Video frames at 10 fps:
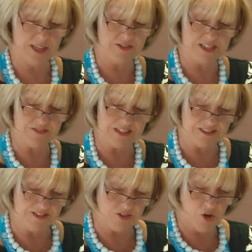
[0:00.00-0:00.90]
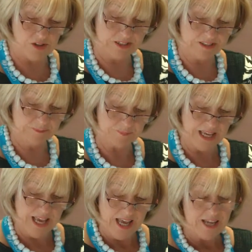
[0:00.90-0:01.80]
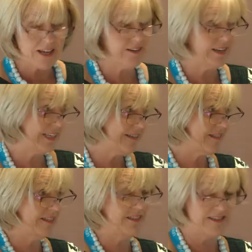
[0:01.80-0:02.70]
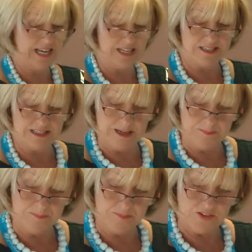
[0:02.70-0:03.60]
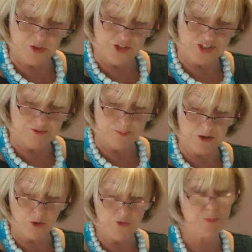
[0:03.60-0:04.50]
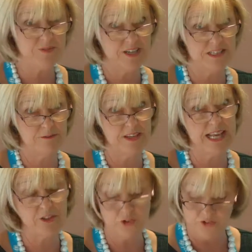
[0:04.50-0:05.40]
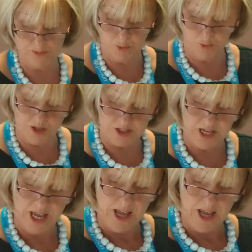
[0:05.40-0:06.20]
services in Scotland. Currently, as Linda said, the Scottish Government are also providing financial support